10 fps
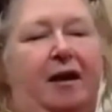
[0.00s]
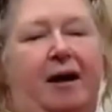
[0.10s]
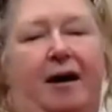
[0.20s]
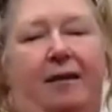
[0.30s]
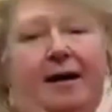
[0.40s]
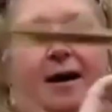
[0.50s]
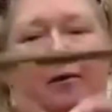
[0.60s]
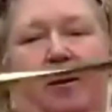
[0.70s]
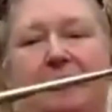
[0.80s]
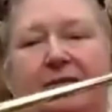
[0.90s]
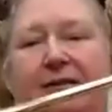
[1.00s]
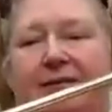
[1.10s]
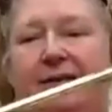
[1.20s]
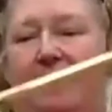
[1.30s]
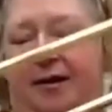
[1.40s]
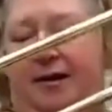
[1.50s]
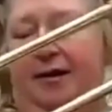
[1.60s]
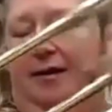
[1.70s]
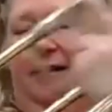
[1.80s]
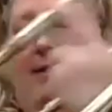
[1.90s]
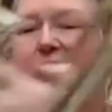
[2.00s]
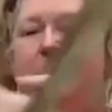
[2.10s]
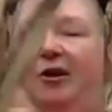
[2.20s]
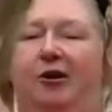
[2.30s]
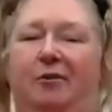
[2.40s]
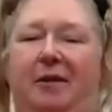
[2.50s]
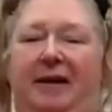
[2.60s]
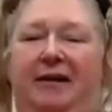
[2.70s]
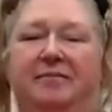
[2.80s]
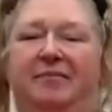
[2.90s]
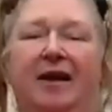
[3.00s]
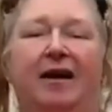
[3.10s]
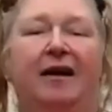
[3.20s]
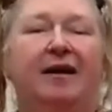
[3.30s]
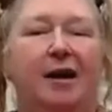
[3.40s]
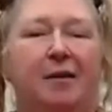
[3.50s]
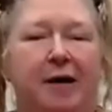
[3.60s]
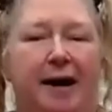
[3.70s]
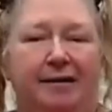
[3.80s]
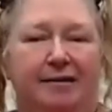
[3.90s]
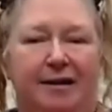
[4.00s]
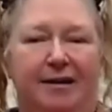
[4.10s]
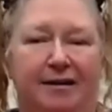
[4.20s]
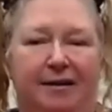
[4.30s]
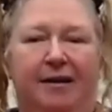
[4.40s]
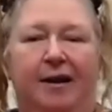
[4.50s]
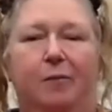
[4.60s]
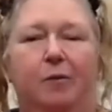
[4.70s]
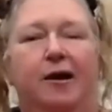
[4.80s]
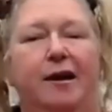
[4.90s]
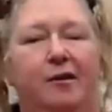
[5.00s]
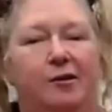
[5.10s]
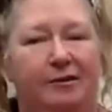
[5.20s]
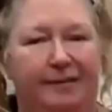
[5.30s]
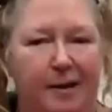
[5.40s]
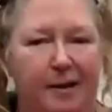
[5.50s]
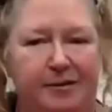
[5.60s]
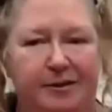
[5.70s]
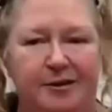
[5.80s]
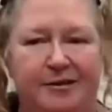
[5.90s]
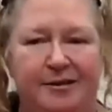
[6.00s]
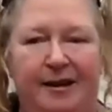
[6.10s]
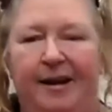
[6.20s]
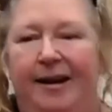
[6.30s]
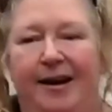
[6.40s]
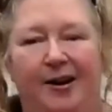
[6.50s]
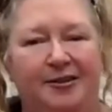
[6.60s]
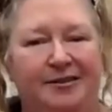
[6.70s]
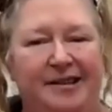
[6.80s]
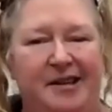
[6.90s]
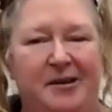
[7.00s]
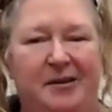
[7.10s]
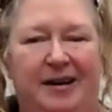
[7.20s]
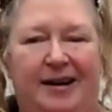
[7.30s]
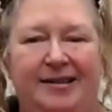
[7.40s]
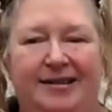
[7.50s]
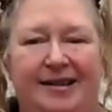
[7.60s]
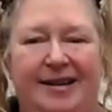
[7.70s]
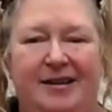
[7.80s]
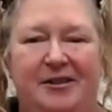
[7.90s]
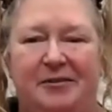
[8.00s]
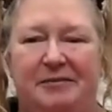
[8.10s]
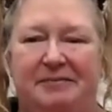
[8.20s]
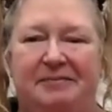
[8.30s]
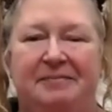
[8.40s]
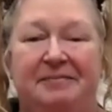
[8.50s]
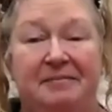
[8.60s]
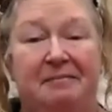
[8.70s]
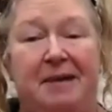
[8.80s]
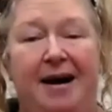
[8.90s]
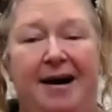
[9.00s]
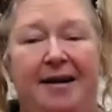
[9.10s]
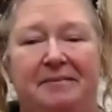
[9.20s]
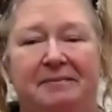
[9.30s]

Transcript: And that was 7 Nation Army. Keep practicing, keep working on those slide positions, and I'll see you on the stage. Bye!